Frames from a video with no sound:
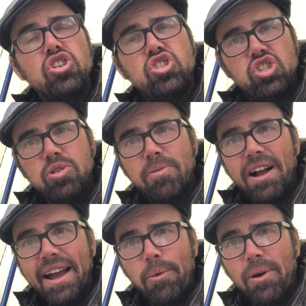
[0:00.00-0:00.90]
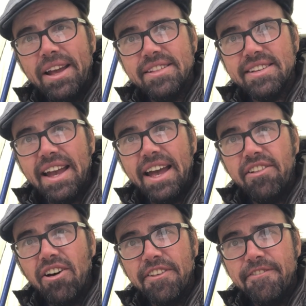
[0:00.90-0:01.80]
super high winds.
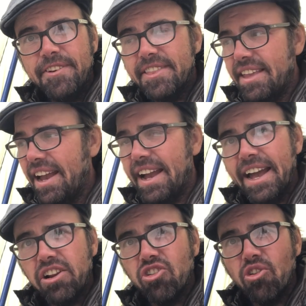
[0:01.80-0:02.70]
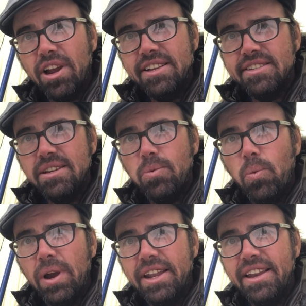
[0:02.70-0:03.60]
On the 5th day, I had crazy
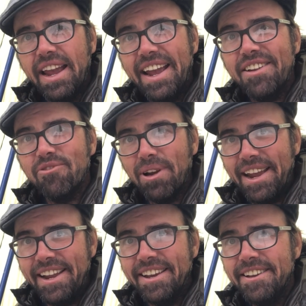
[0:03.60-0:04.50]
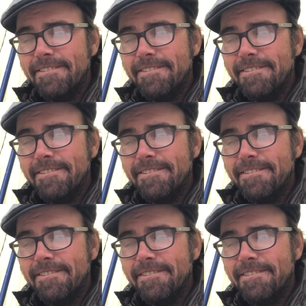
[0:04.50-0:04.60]
wind and rain.